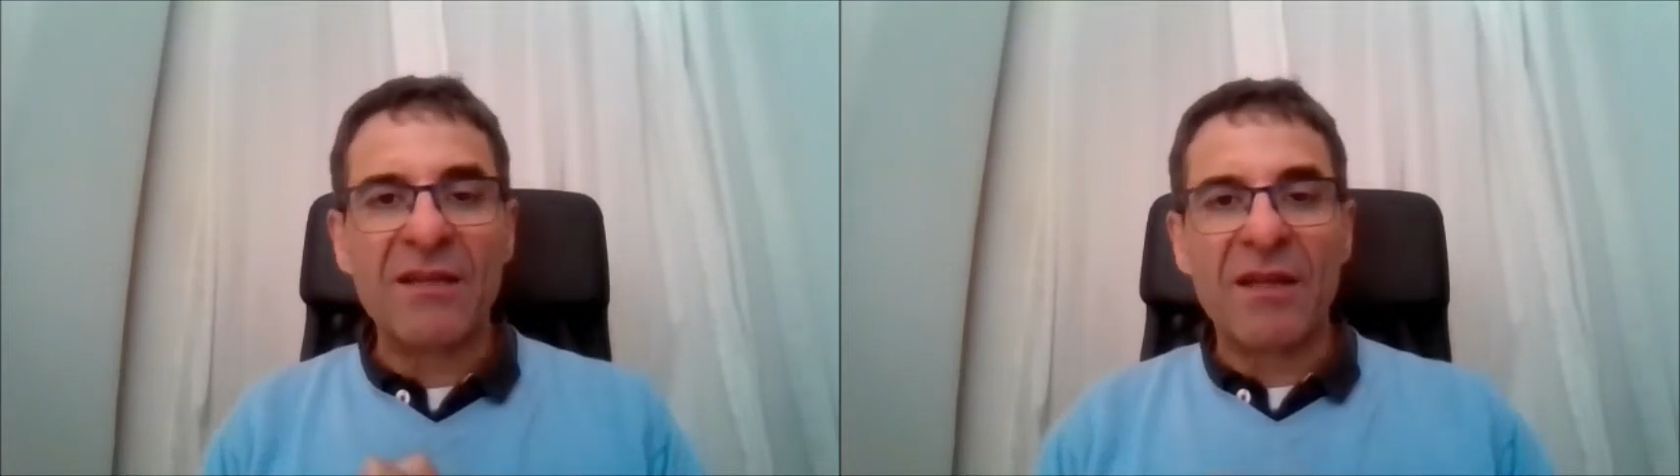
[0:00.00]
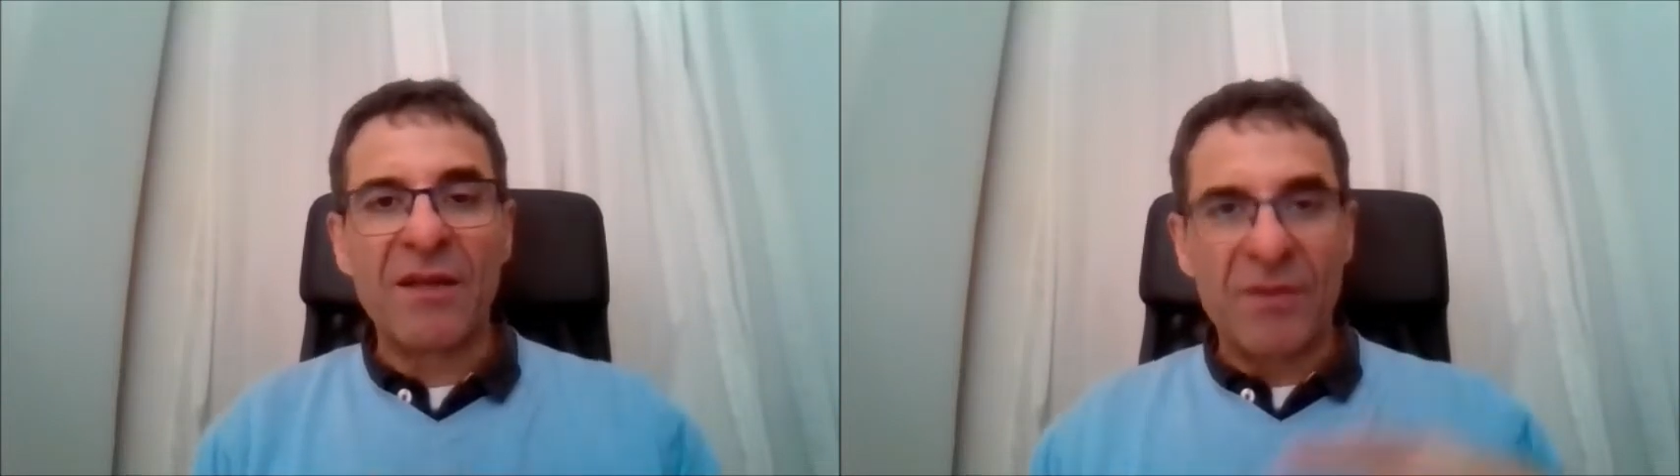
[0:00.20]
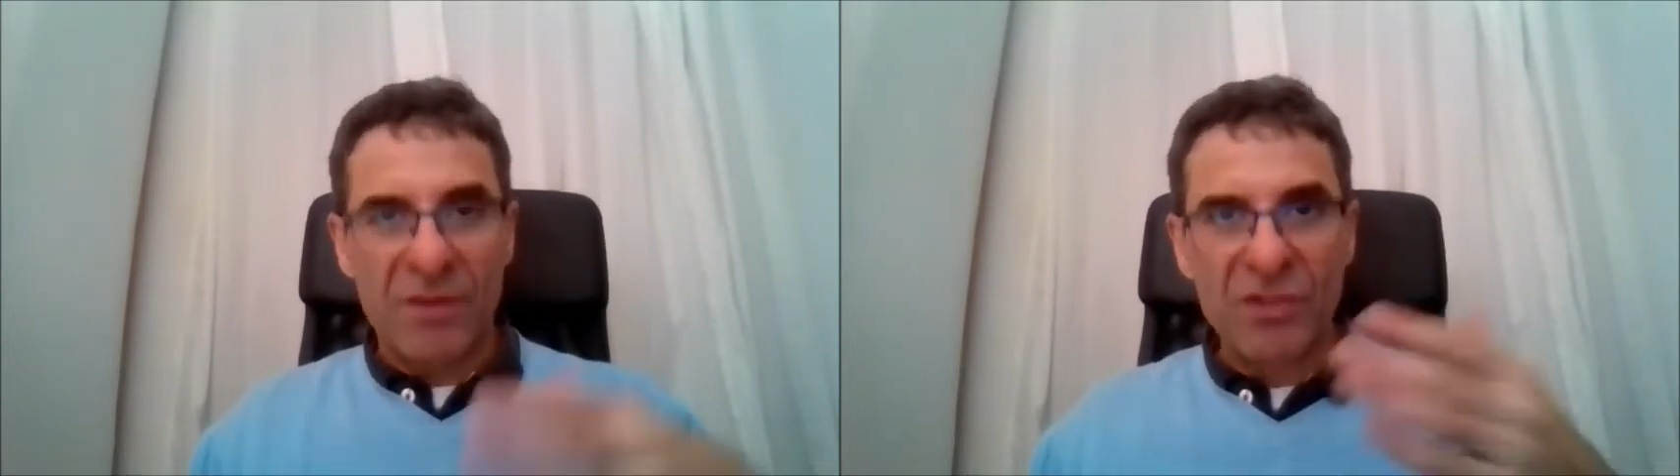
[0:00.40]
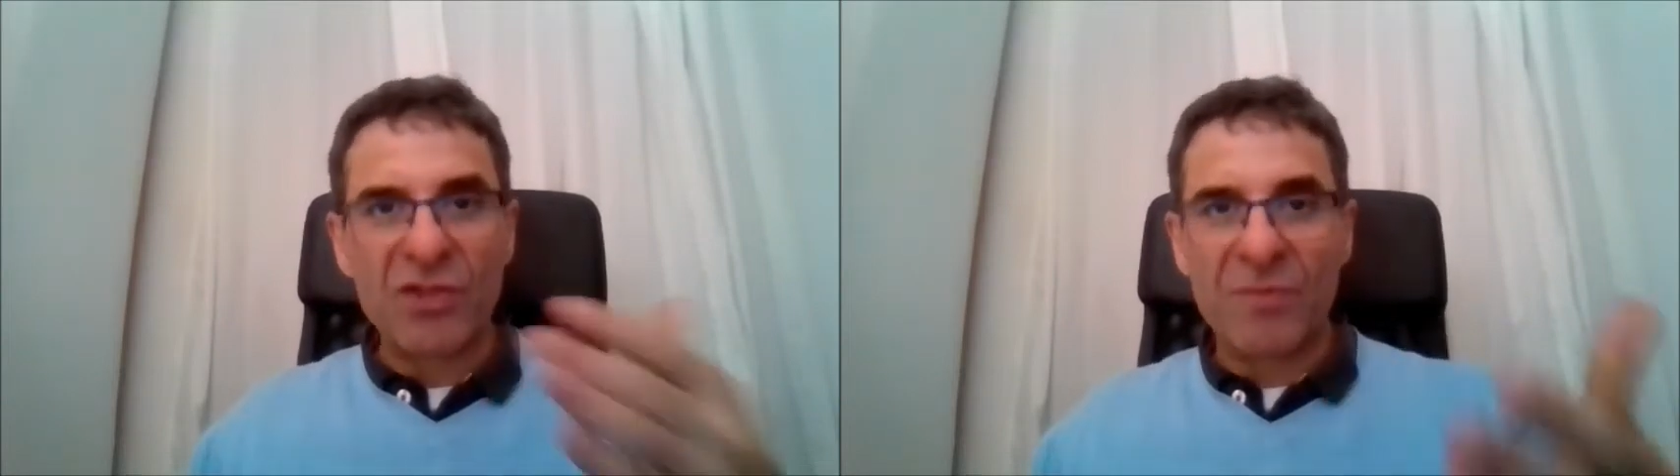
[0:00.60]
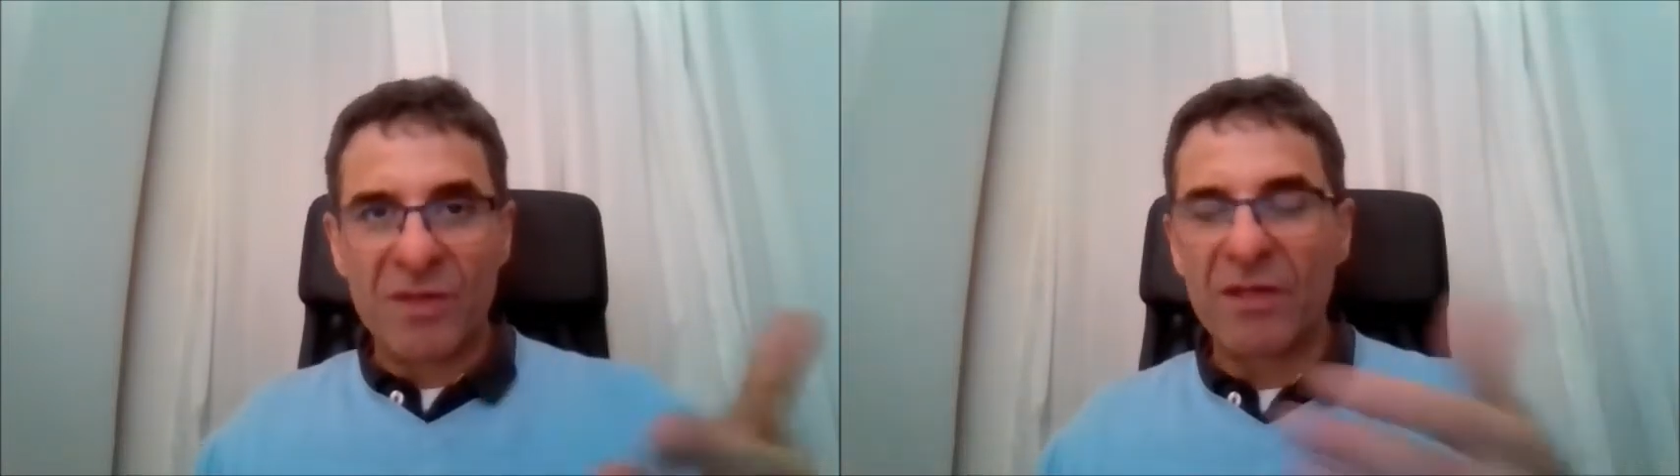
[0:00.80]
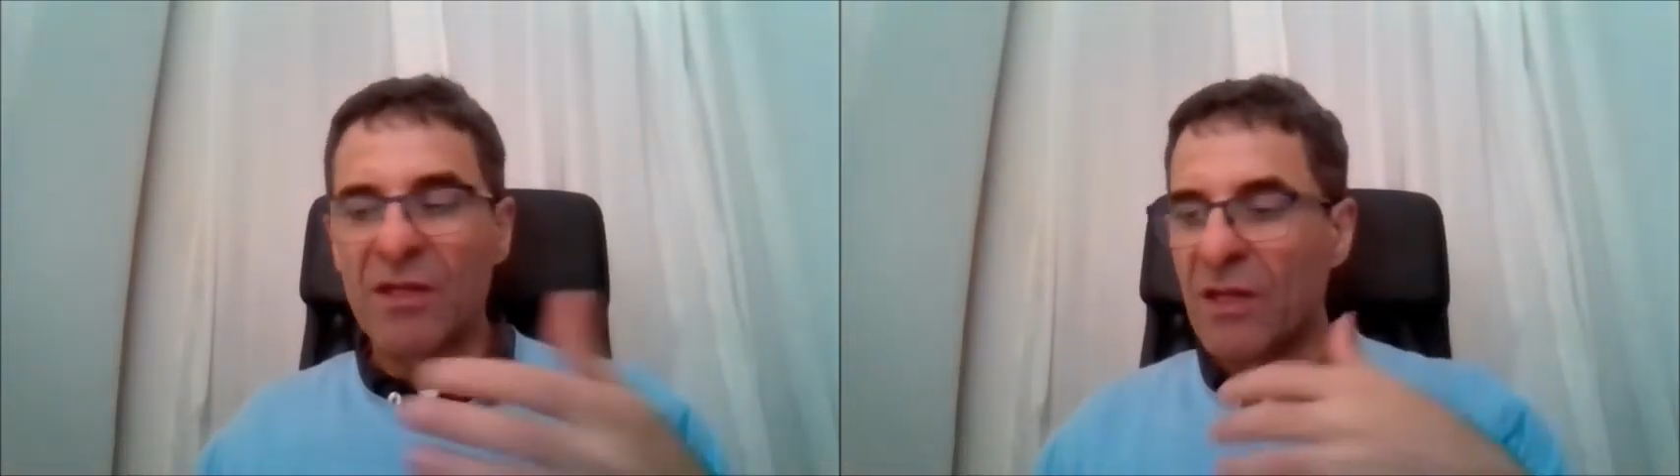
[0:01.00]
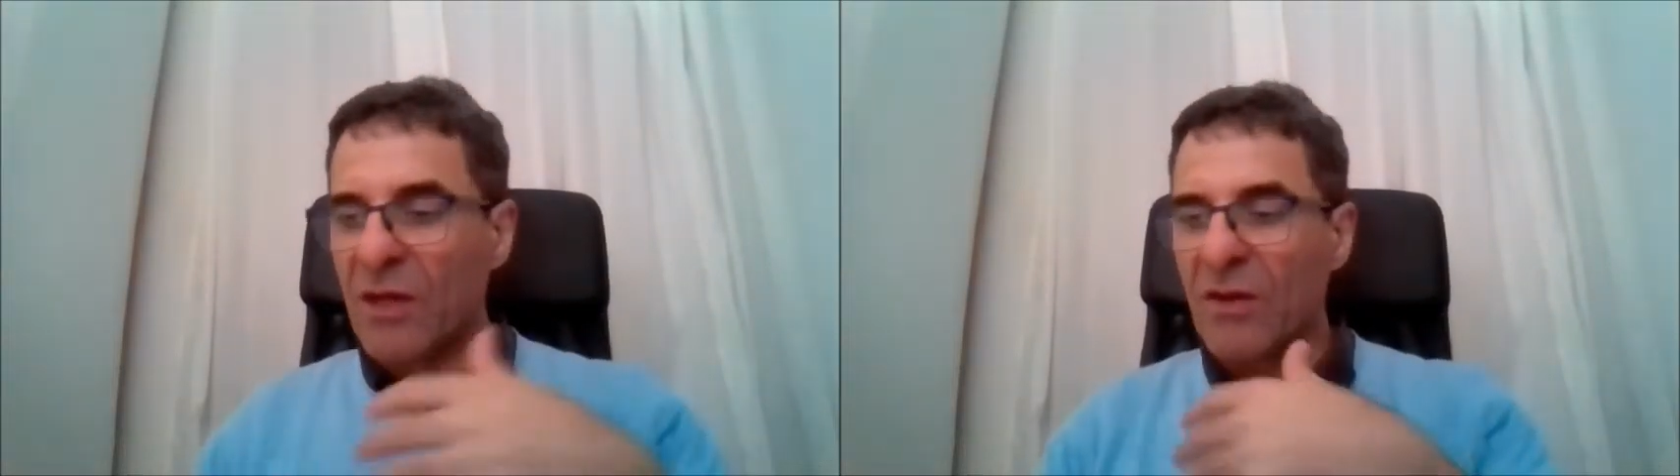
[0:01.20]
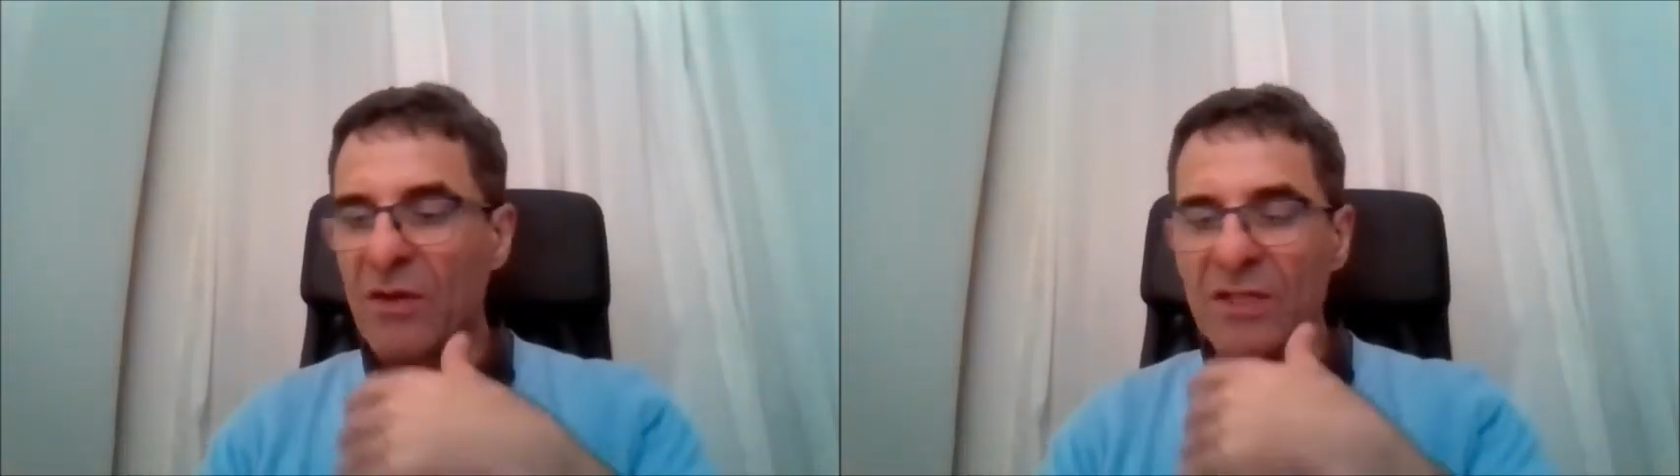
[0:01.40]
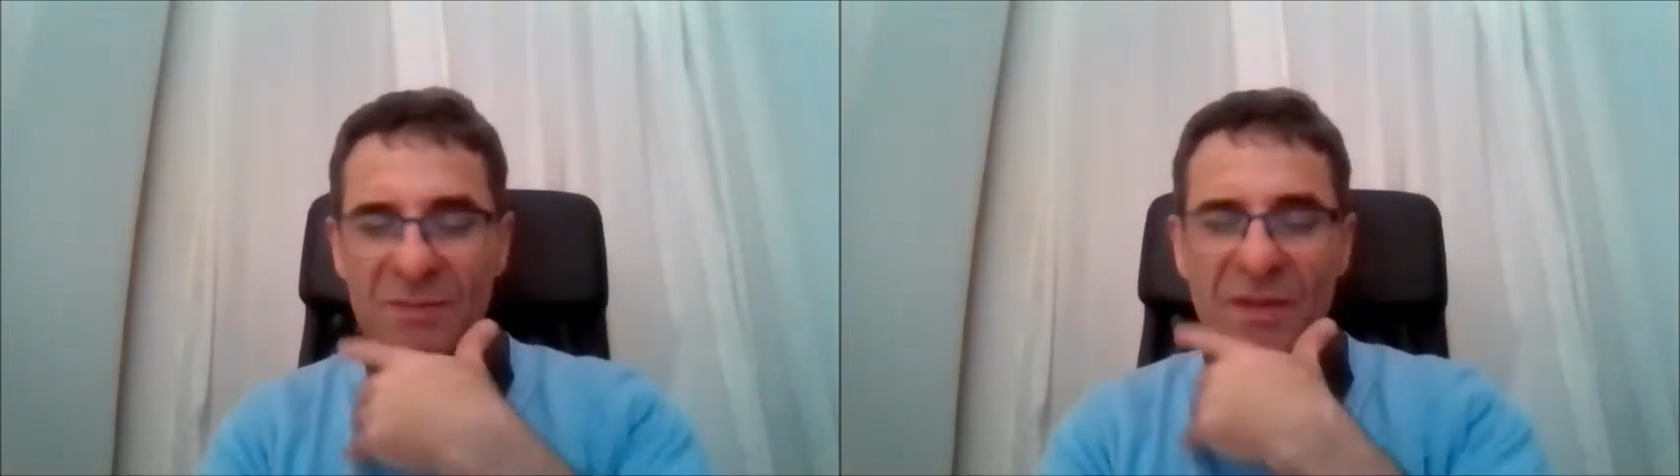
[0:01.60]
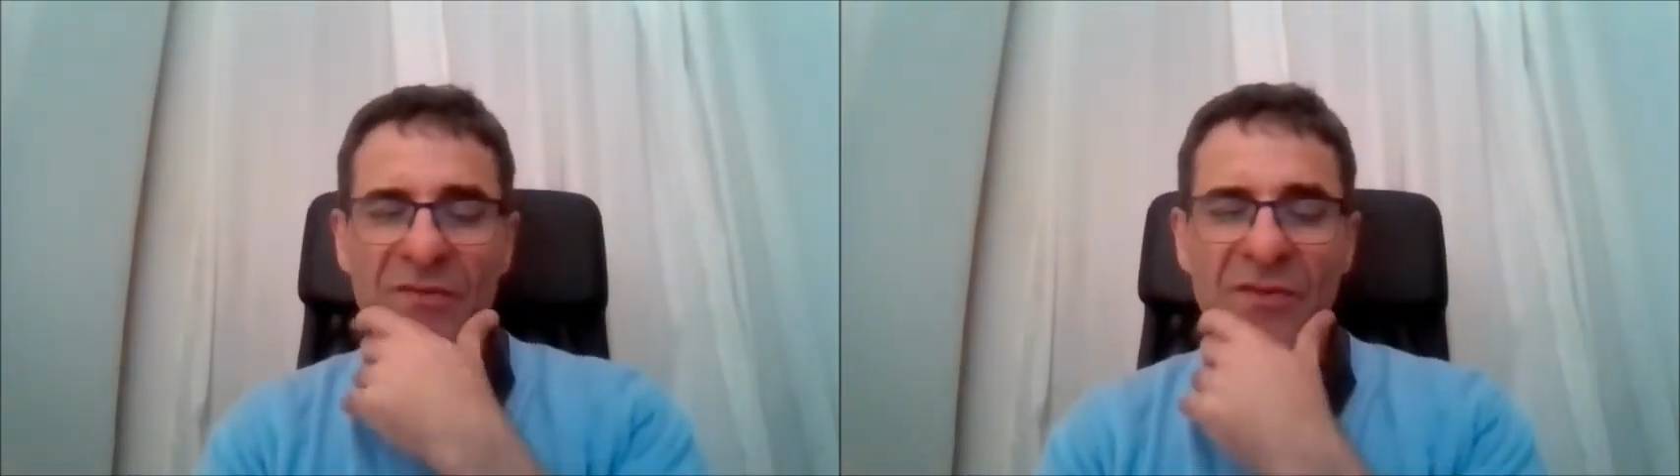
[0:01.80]
the German, you know,
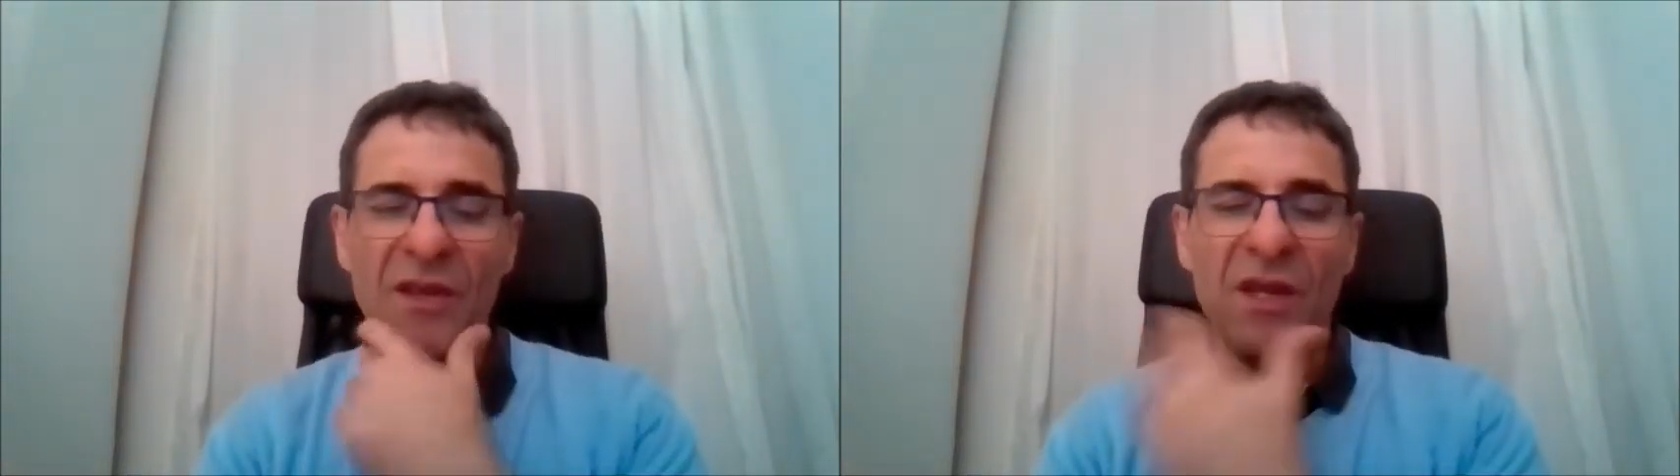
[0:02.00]
smith,